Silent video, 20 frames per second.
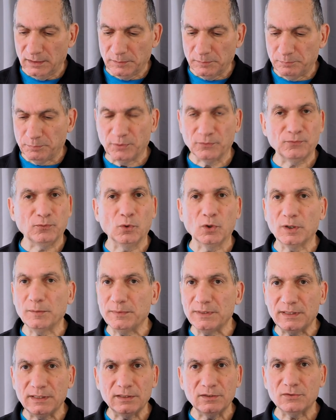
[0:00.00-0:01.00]

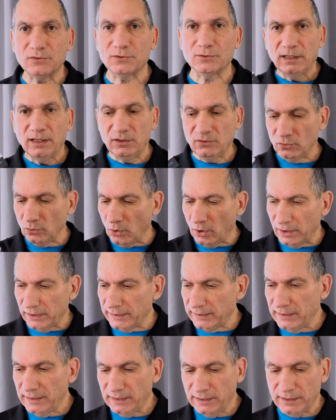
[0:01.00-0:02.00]
performance. It's all
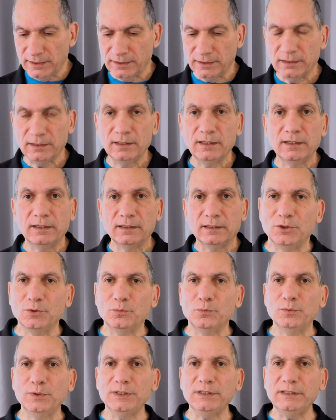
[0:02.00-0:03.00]
in here. You're
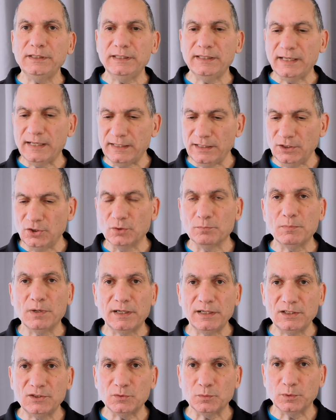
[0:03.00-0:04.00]
really getting your
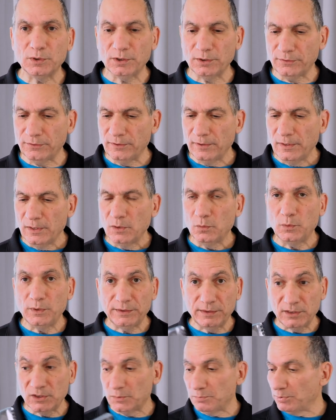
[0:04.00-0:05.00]
money's worth with
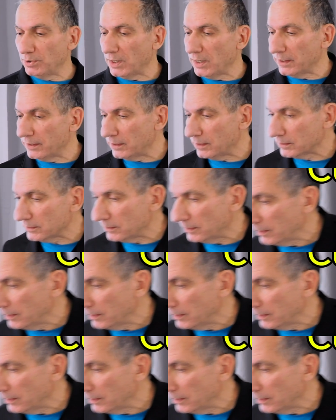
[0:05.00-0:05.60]
this product.